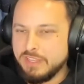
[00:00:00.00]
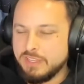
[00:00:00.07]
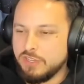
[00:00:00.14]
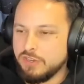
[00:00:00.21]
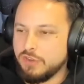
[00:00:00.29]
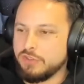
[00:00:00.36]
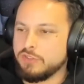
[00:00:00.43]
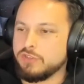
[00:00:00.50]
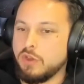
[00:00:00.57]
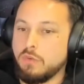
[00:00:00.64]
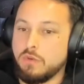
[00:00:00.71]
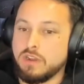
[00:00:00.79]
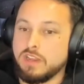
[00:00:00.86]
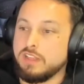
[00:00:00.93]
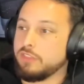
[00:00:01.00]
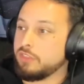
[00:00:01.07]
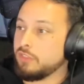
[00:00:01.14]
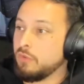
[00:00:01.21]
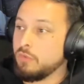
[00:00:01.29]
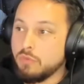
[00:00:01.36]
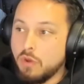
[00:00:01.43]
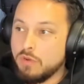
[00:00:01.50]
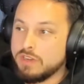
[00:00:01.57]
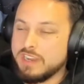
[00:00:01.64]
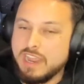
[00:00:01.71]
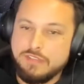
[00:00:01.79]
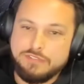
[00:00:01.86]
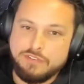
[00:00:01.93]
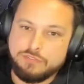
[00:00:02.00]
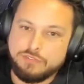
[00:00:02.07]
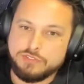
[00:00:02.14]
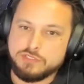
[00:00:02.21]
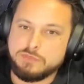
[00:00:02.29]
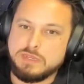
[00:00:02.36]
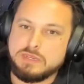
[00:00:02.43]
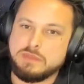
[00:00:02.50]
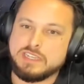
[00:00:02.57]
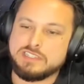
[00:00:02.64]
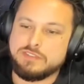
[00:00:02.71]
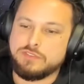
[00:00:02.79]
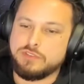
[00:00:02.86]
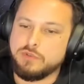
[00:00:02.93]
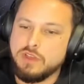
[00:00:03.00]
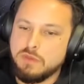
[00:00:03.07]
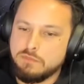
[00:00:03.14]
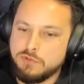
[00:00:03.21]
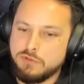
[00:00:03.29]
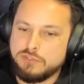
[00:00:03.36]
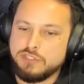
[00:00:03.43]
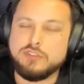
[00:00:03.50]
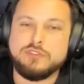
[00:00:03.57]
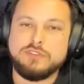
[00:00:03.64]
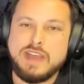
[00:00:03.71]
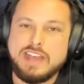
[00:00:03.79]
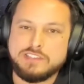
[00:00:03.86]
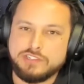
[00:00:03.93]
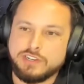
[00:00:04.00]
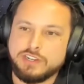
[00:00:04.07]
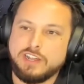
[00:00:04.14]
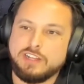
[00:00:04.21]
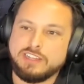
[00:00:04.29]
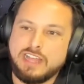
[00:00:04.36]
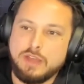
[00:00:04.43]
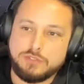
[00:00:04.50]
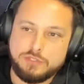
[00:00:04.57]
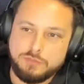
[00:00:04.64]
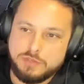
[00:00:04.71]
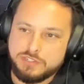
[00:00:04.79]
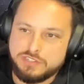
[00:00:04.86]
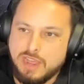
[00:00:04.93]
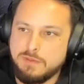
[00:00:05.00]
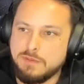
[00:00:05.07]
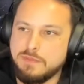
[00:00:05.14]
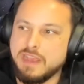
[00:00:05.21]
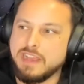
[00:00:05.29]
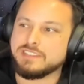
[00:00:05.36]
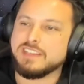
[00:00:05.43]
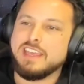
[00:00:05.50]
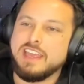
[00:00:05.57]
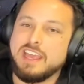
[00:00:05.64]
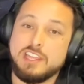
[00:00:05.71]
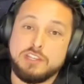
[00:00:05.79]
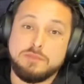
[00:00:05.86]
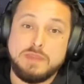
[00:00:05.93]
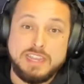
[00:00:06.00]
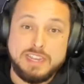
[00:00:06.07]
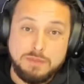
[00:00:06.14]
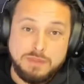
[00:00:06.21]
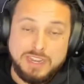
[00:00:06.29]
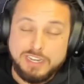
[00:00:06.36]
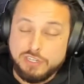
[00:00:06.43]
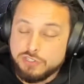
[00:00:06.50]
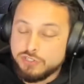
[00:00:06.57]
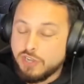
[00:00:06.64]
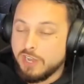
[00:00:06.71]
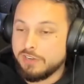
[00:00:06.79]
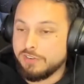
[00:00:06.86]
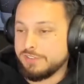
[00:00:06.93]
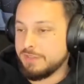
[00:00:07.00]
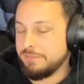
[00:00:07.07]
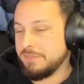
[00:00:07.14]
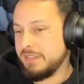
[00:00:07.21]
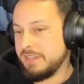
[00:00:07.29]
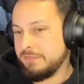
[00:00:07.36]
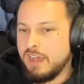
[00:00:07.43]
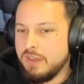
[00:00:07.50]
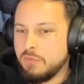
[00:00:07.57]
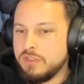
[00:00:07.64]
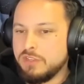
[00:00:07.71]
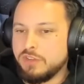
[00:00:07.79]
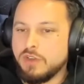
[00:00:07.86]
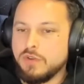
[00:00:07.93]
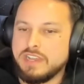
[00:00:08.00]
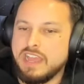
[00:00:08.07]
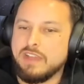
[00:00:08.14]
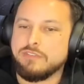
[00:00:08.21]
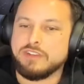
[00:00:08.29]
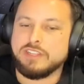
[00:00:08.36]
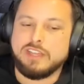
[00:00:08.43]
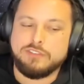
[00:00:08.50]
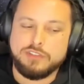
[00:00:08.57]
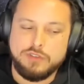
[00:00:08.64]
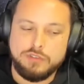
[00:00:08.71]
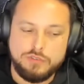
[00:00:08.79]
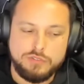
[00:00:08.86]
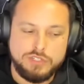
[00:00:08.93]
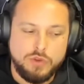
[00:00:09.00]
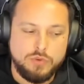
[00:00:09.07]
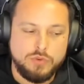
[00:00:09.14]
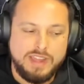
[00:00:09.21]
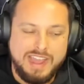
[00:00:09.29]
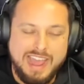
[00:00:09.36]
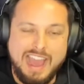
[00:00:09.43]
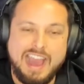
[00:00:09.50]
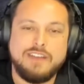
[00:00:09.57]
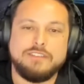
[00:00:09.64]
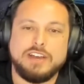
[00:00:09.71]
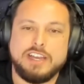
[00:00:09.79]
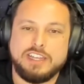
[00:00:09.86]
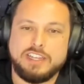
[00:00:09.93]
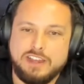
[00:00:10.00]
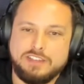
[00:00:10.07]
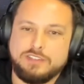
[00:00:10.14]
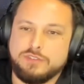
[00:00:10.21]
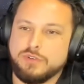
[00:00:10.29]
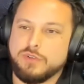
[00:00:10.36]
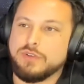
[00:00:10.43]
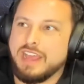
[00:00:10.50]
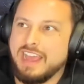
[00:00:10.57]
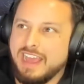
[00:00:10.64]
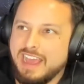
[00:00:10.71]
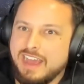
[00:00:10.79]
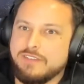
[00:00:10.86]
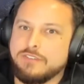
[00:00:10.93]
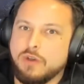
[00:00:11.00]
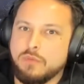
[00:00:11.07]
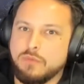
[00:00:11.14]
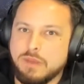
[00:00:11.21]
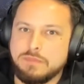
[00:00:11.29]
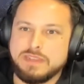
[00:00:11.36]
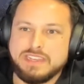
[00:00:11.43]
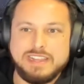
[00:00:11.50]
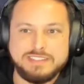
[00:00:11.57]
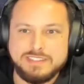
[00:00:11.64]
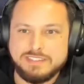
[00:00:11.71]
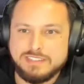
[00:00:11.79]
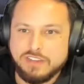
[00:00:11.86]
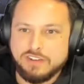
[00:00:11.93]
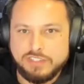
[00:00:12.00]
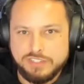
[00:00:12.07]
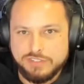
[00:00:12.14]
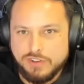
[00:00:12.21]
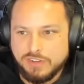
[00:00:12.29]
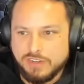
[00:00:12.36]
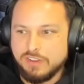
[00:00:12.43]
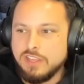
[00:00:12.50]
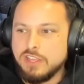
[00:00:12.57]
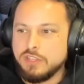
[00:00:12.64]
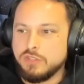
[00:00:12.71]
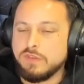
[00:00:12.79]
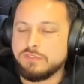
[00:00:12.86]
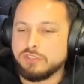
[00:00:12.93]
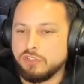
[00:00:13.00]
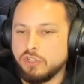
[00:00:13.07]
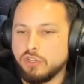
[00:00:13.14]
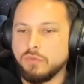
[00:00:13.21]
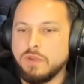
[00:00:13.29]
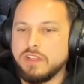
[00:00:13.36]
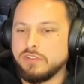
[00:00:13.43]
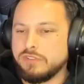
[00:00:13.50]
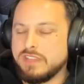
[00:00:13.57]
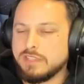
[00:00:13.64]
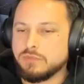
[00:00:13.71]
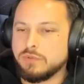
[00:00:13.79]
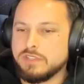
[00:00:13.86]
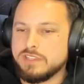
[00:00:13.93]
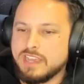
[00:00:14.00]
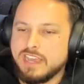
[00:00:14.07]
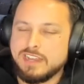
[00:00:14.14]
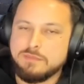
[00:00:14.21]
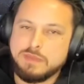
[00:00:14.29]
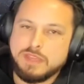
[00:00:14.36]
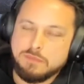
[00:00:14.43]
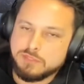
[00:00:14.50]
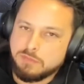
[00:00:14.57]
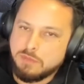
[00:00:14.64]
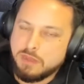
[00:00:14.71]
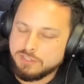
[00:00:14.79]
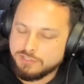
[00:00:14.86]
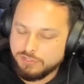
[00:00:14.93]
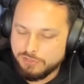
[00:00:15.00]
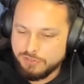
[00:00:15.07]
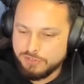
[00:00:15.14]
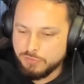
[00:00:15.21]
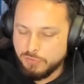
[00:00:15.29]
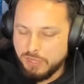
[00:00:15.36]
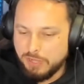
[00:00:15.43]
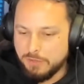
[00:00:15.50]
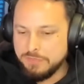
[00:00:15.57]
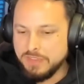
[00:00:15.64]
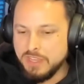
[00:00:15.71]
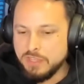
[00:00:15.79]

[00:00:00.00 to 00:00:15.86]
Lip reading: You don't want to throw a knife at full speed, because if you move too fast, you're going to allow too much time to pass, and you may end up getting shot or something. When you go into every level, though, you don't have a gun. You don't have a weapon necessarily starting out. You have to look around you, and that's where this kind of becomes a puzzler as well.